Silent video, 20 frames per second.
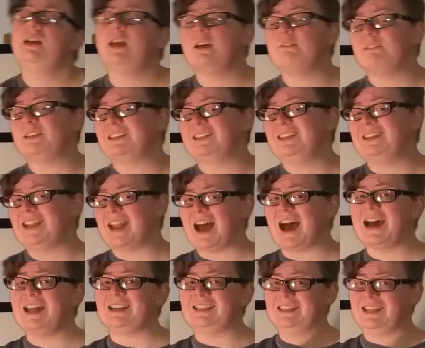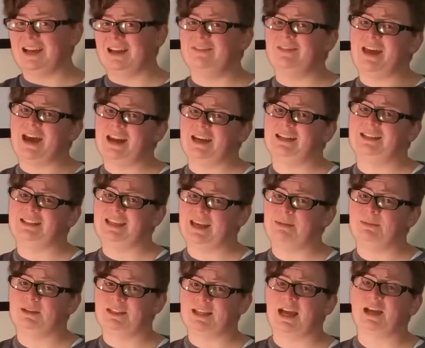If it's not done that
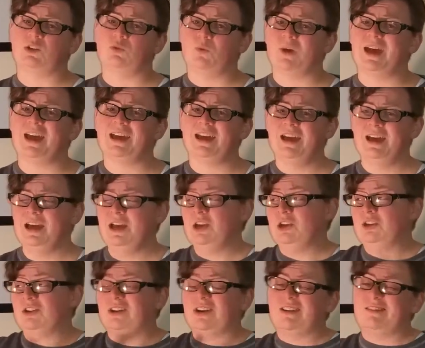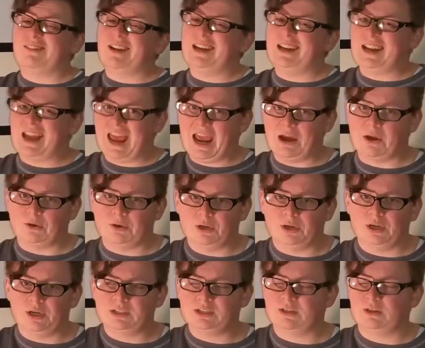same exact way, you're going to find an
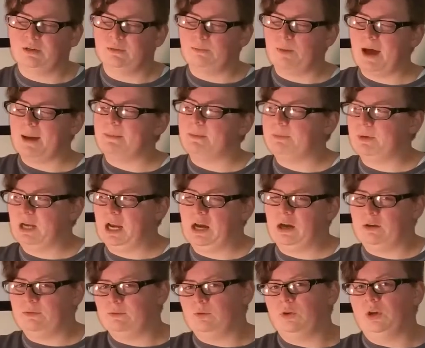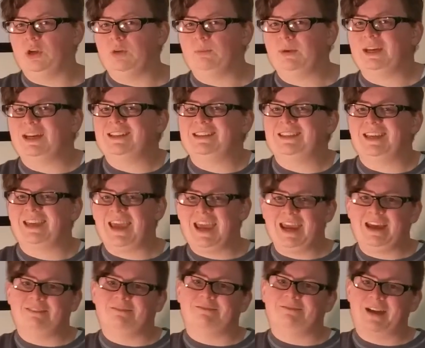error. It's going to pop up an error for you because it
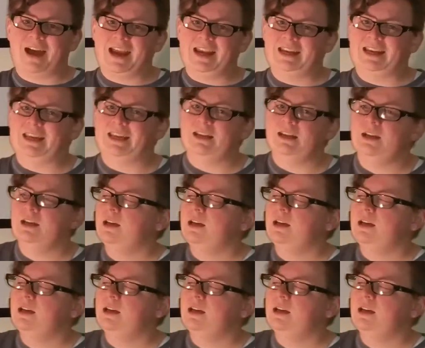can't find it.